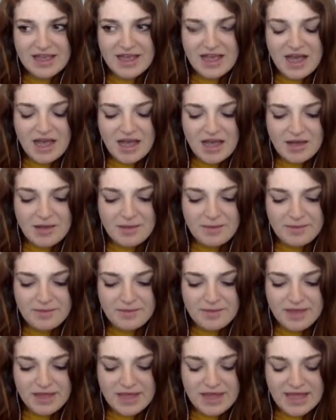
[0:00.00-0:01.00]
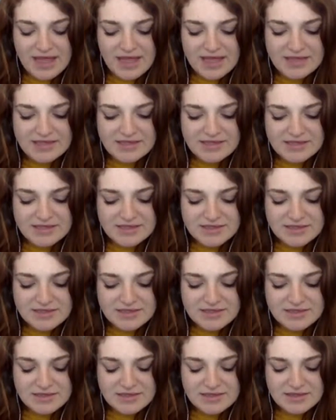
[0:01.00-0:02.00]
And
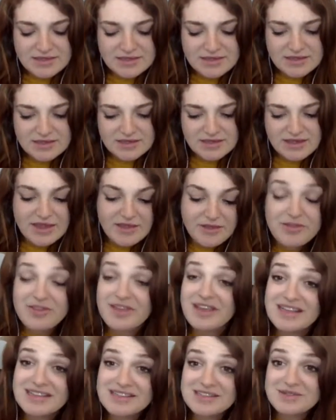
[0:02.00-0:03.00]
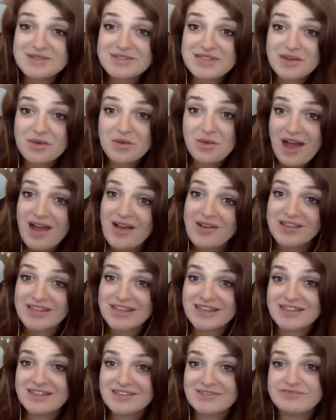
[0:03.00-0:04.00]
the other thing is, I was like, wow,
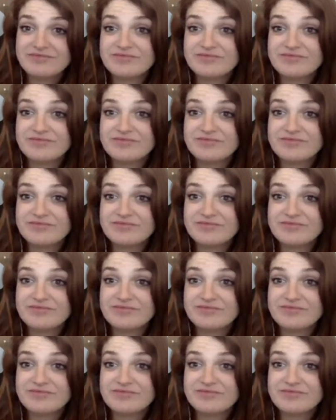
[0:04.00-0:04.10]
like,